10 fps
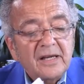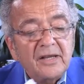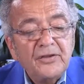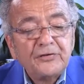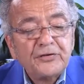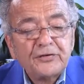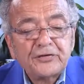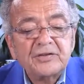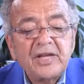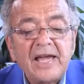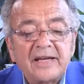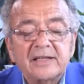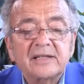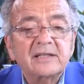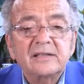This is
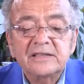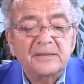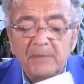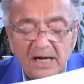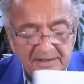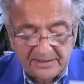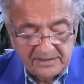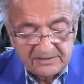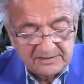satanic, demonic.